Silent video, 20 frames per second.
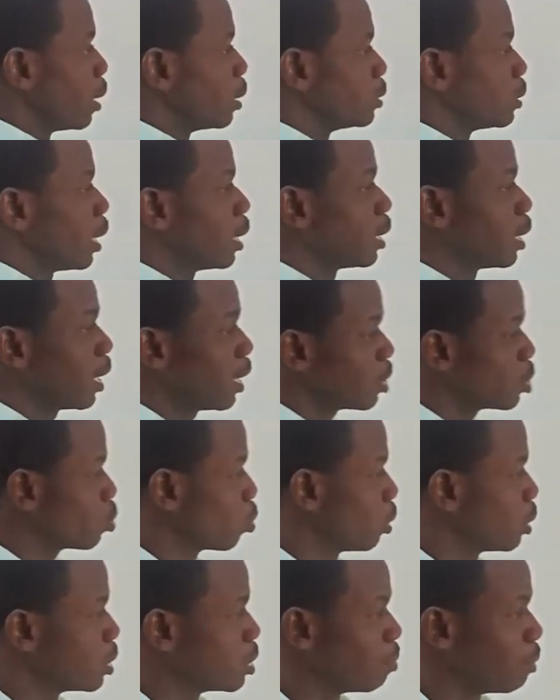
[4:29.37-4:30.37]
Then the last
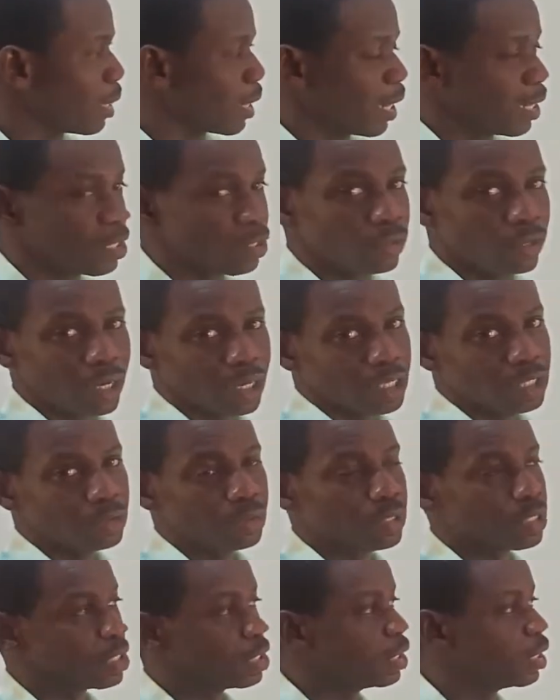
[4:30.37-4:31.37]
one is mechanical
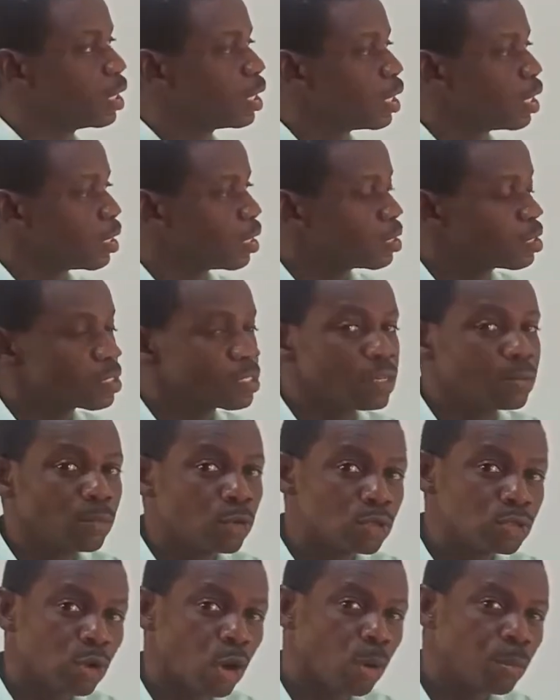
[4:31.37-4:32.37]
accuracy. This is the
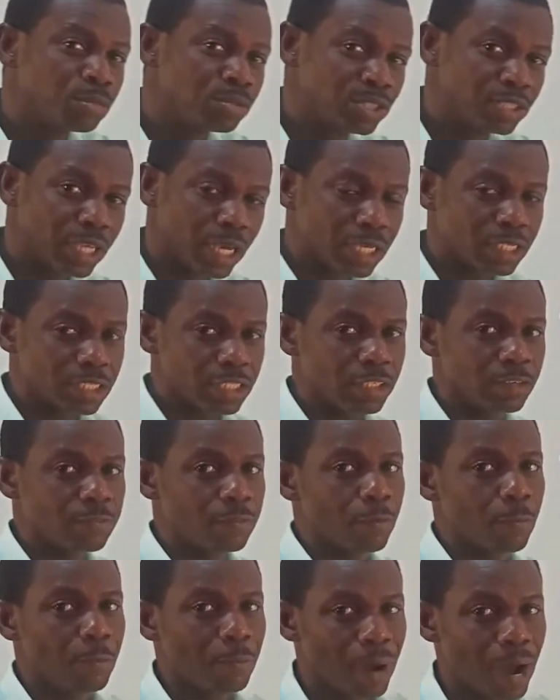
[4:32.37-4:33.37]
most objective
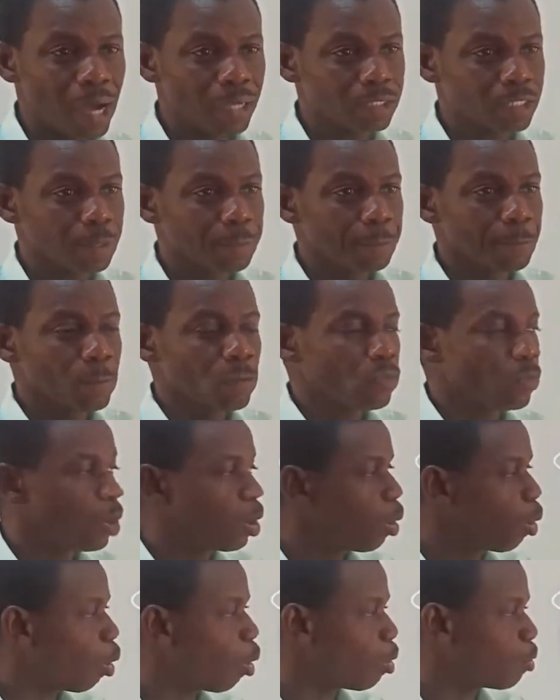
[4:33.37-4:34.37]
part
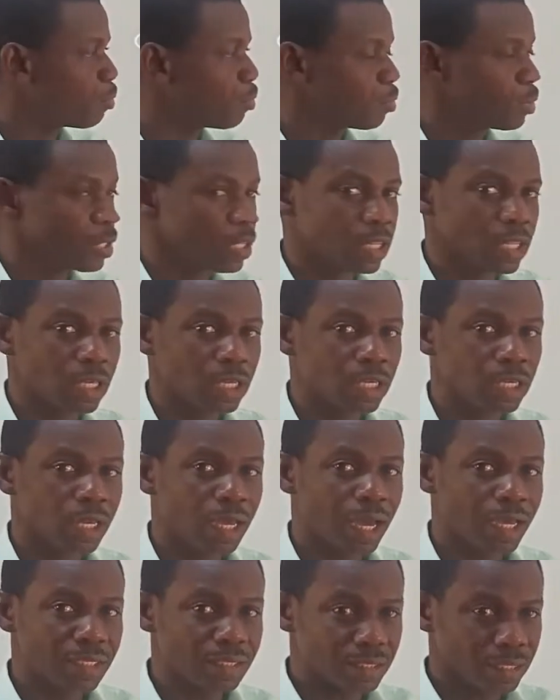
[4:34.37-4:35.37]
of the
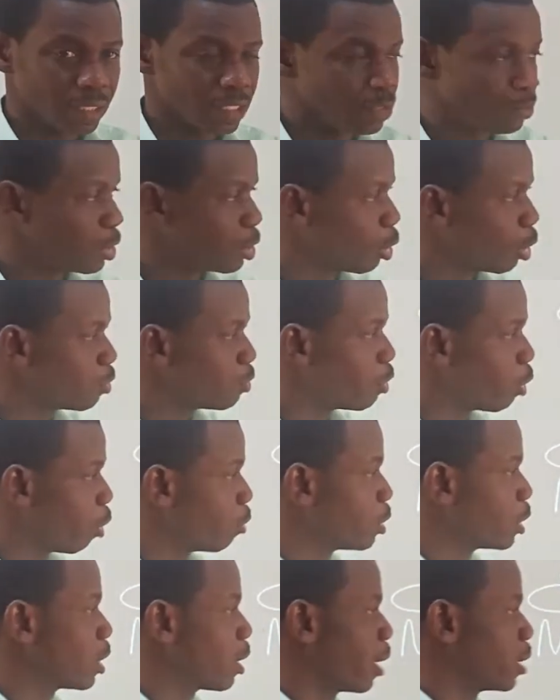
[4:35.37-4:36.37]
assessment of
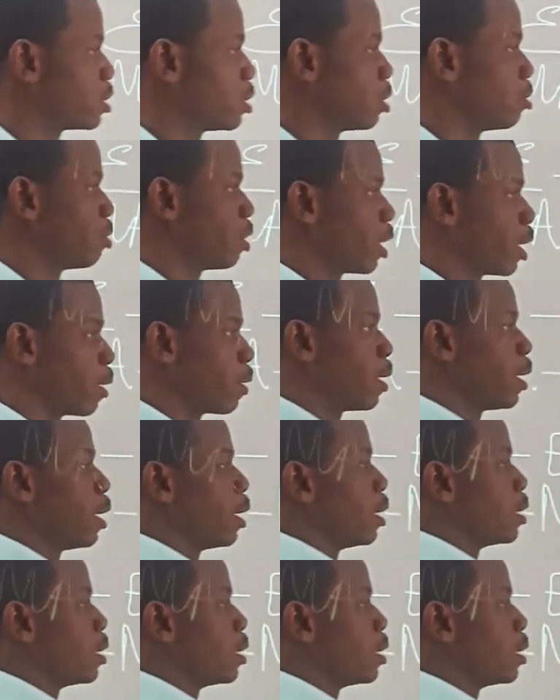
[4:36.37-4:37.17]
all the criteria.